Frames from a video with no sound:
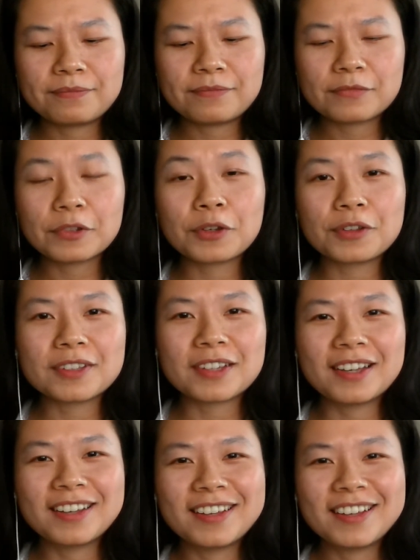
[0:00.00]
good
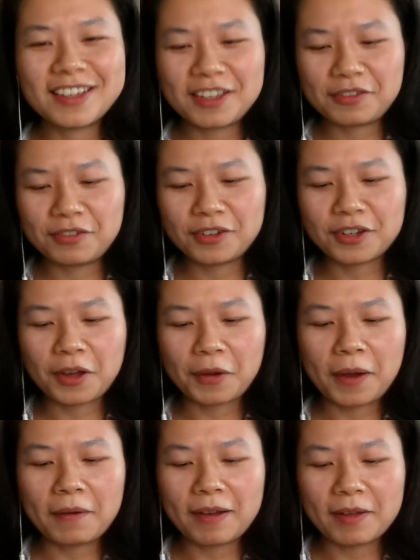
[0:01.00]
if you go
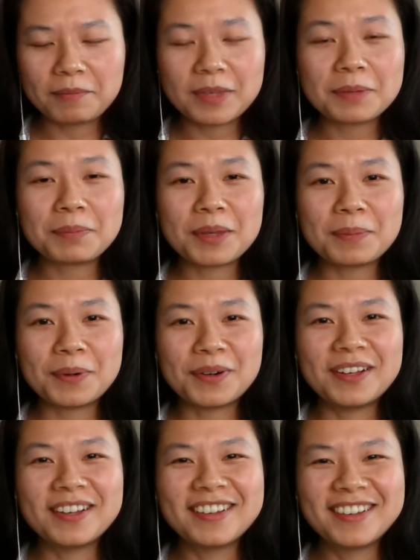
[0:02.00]
out and meet people.
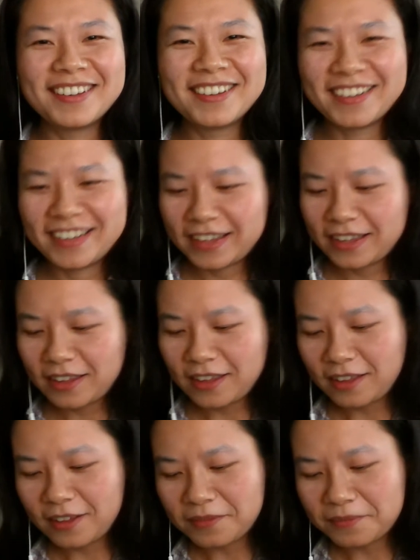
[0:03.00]

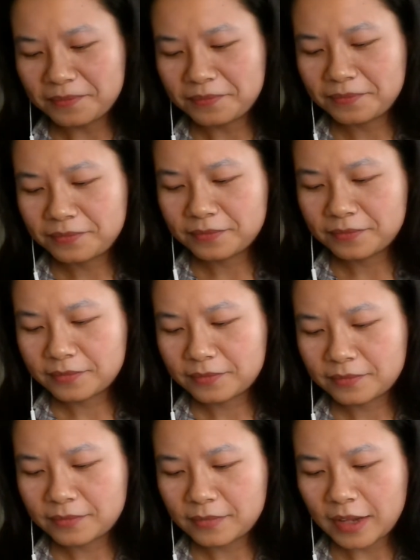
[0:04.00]
And
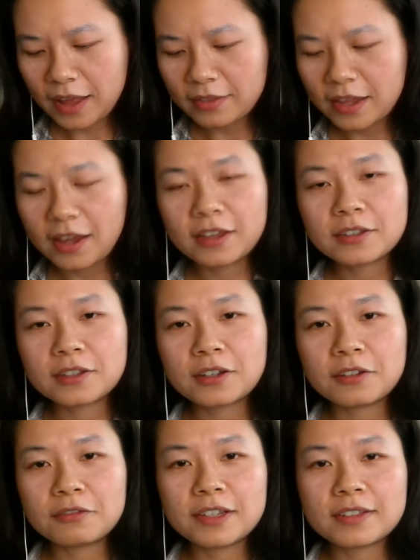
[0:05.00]
that is a
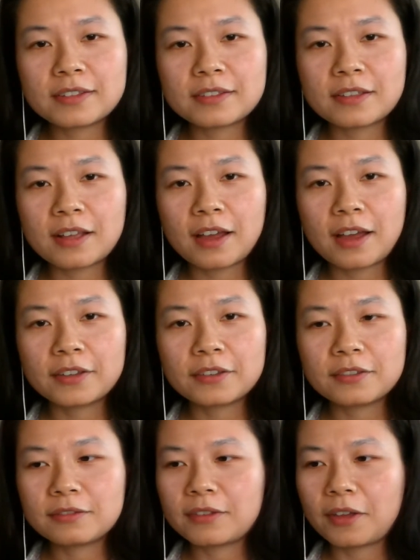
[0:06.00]
reason I
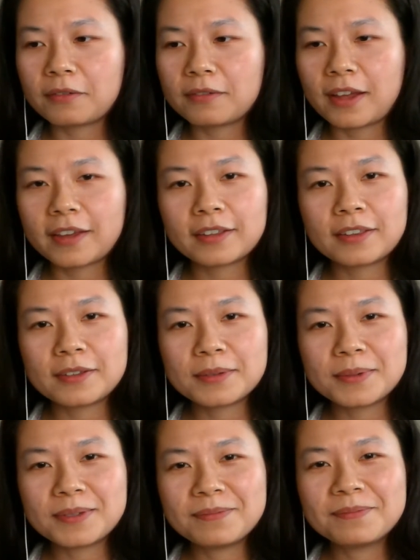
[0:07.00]
don't like this
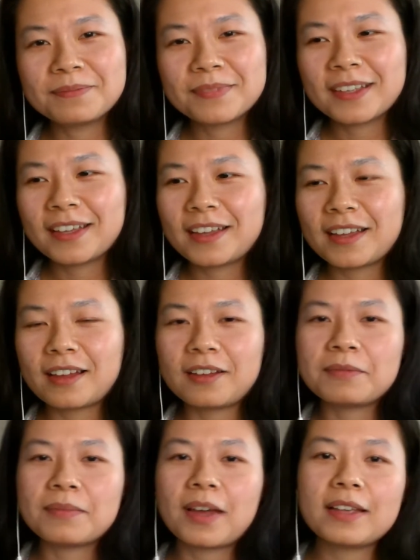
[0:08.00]
one.
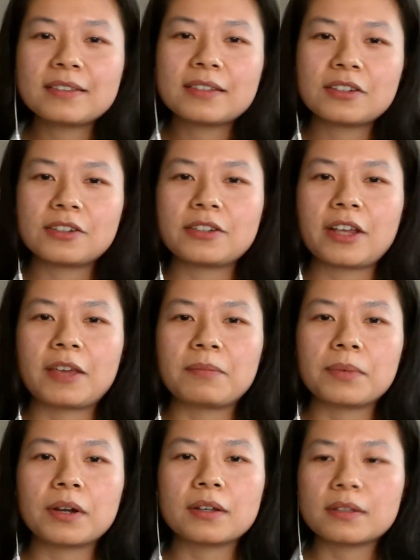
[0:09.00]
It's such a shame
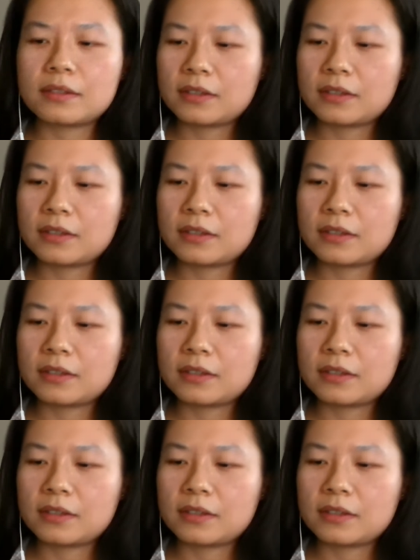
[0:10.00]
because